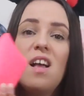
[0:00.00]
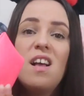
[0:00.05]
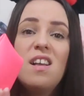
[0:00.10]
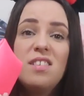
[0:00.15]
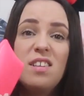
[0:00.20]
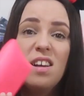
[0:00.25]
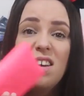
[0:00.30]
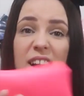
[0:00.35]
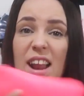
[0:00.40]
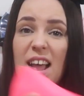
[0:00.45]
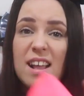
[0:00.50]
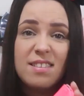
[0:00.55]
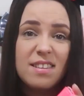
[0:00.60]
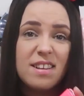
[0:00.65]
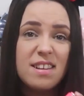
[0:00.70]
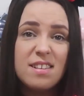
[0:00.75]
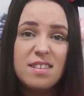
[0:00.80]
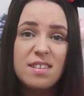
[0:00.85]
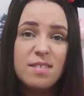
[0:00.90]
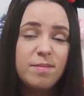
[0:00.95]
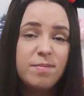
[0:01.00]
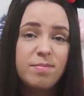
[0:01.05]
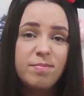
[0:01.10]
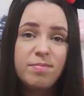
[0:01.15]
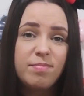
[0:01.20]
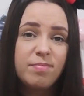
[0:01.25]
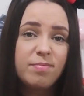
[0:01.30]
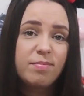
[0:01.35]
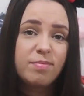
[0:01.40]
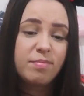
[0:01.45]
Sunglasses,
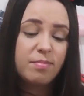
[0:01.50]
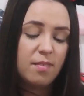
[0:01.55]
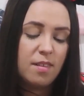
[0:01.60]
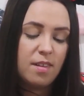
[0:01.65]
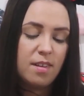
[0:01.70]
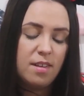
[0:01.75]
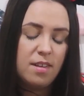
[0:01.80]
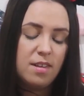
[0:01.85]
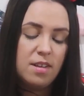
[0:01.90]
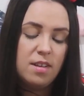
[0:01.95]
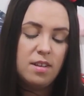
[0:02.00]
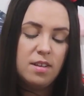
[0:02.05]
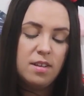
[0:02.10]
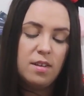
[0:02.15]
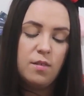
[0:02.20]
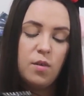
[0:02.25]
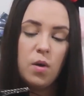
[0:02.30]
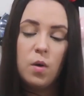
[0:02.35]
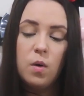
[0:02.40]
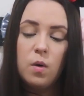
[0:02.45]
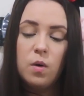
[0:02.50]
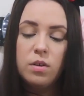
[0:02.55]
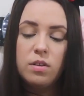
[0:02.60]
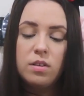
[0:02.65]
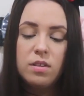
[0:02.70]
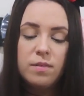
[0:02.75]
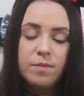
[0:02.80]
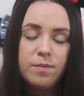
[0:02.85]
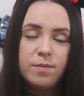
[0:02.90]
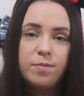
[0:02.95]
of
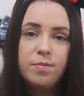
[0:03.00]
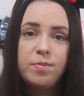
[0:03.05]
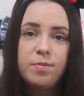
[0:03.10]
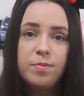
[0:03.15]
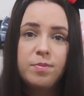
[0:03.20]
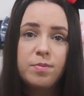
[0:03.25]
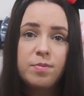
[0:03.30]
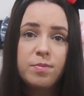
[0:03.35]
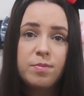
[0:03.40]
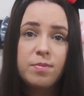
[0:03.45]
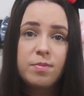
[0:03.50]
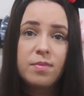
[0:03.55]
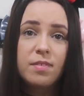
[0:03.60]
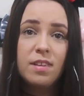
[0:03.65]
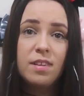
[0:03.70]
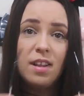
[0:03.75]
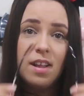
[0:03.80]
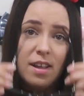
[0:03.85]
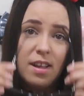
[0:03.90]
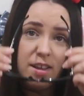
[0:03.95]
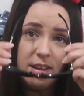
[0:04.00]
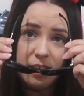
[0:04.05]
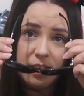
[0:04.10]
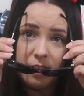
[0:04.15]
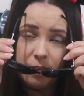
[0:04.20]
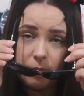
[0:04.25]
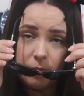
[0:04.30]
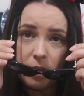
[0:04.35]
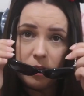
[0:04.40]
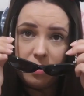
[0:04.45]
course, like
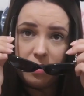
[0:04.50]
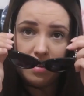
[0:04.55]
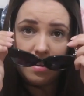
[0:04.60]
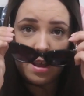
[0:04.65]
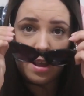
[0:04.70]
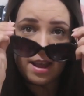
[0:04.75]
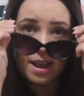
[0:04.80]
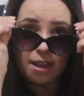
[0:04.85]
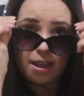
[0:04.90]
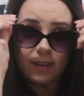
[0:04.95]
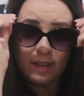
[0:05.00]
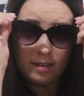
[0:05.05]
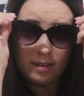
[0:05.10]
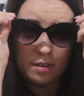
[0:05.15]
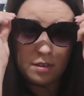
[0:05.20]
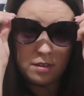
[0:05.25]
most of the day,